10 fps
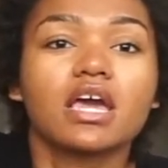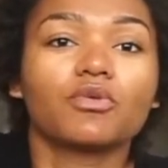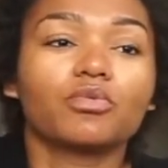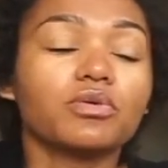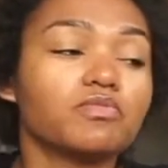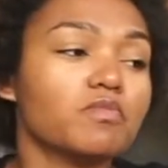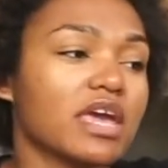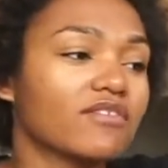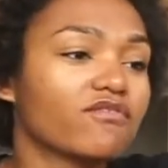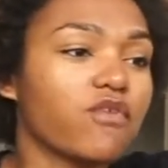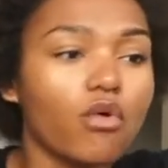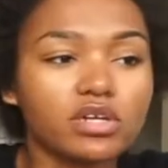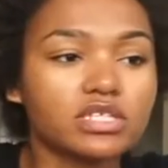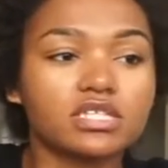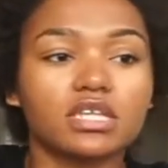we made
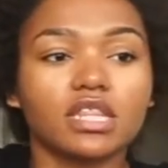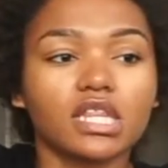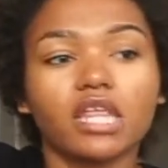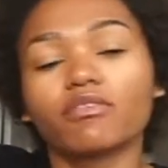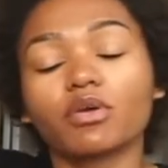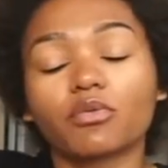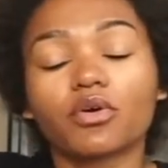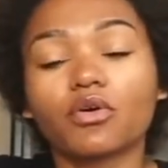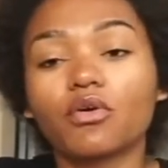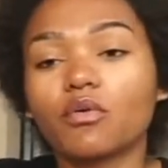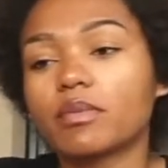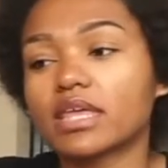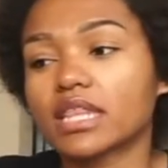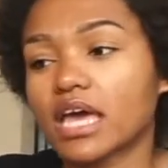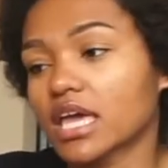forts in the living room
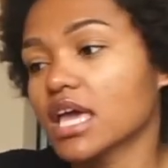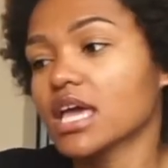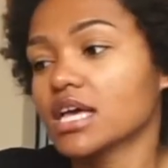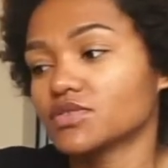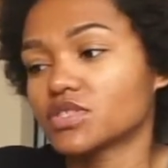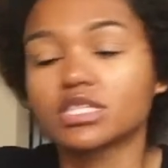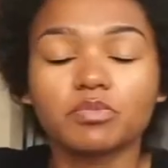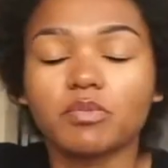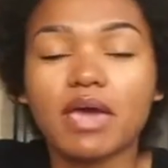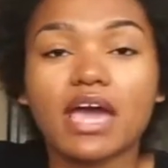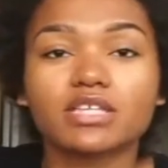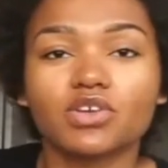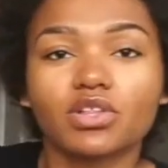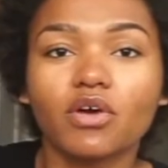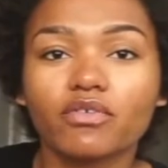and like sleeping bags
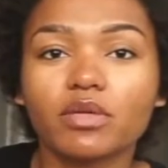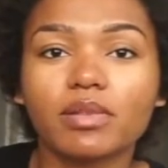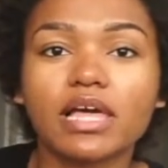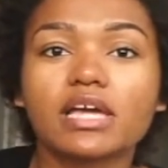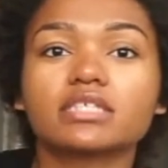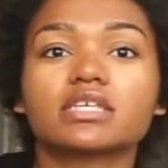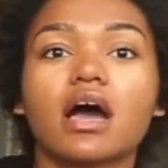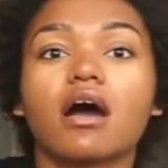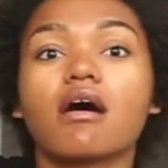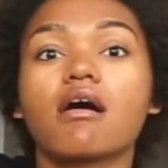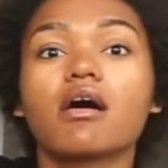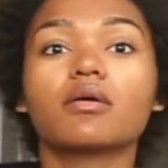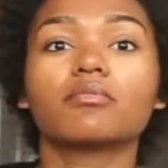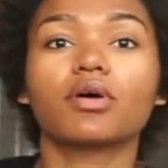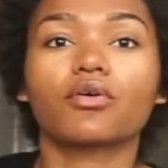all over the place, um,